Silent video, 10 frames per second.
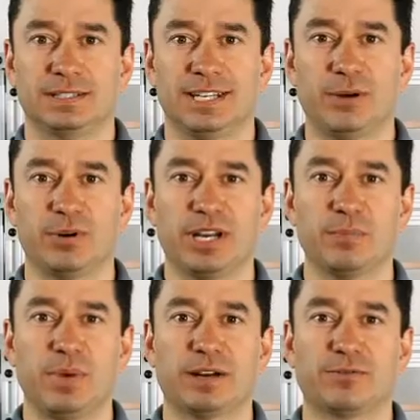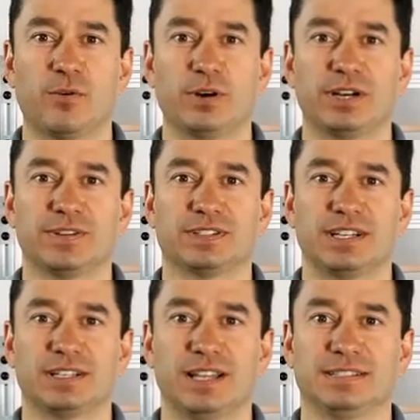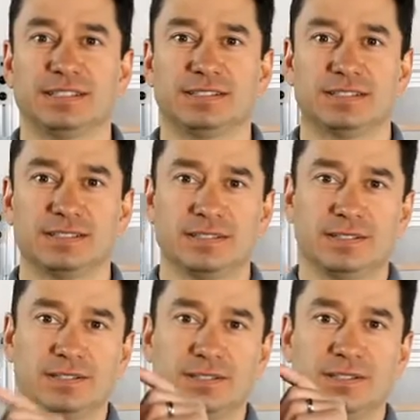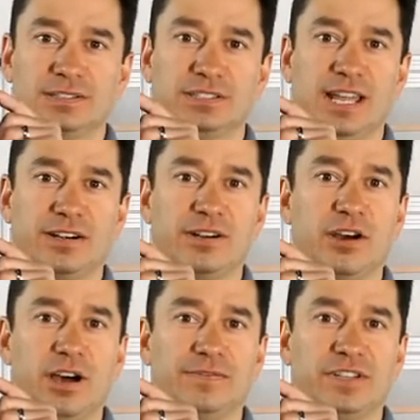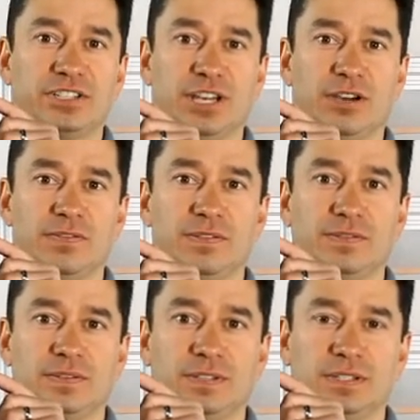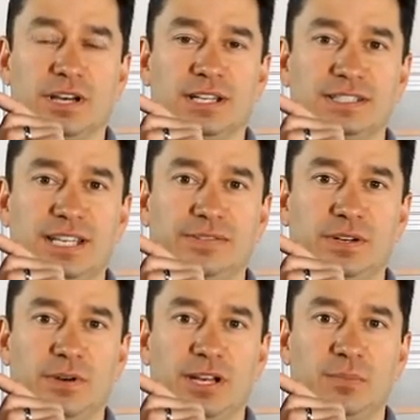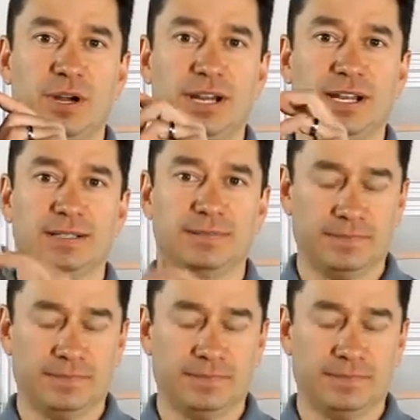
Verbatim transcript: Today we're going to impact four different sunglasses. Standard off-the-shelf, non-safety rated product,